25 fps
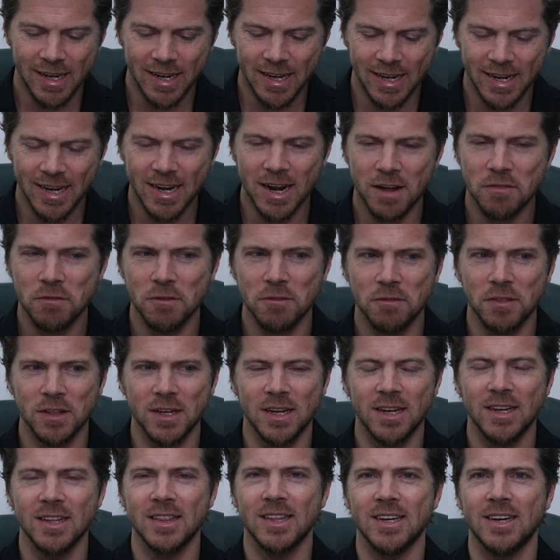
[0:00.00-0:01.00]
enough of
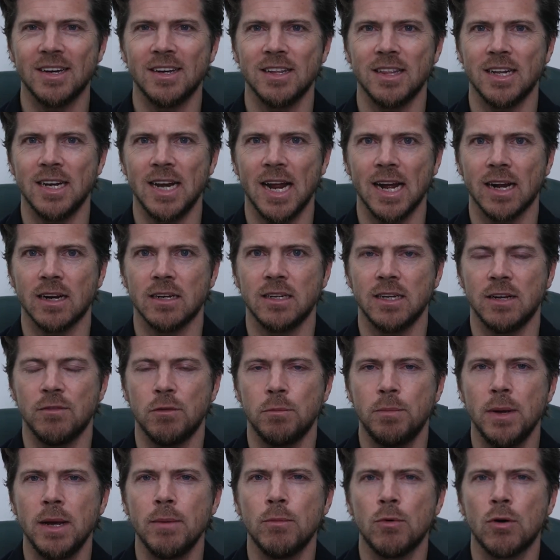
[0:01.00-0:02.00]
the negative,
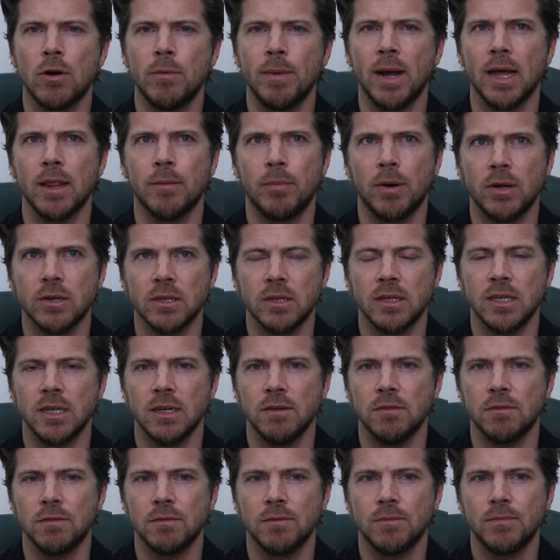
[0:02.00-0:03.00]
a bit more about the
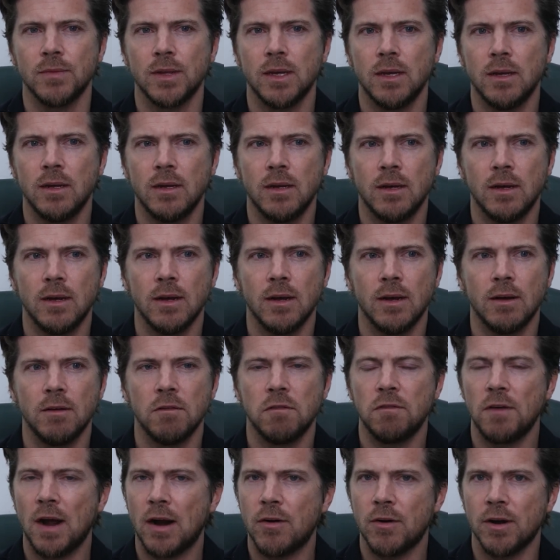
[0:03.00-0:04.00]
positive.
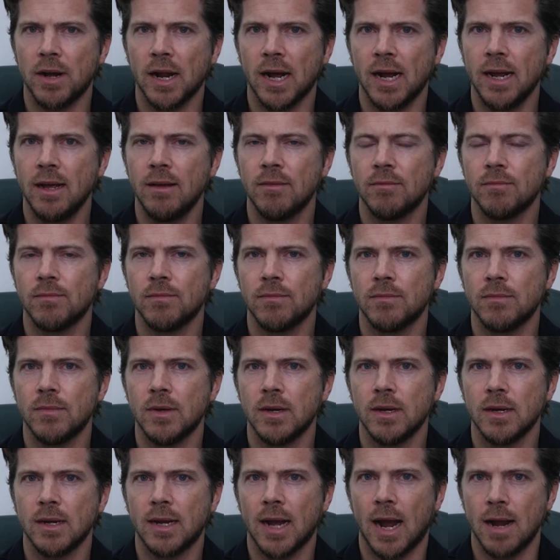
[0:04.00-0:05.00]
Faraday
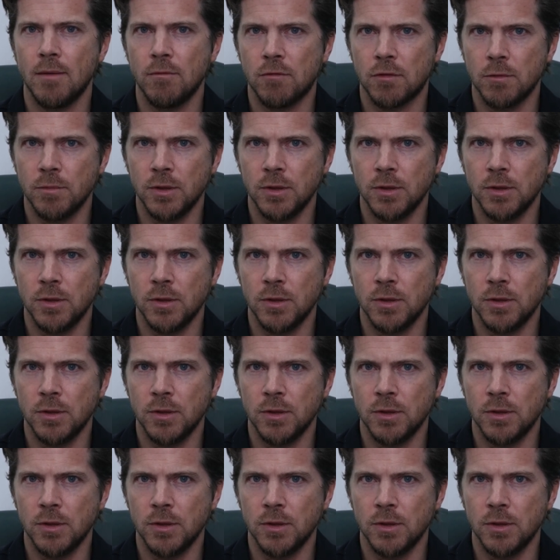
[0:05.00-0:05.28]
came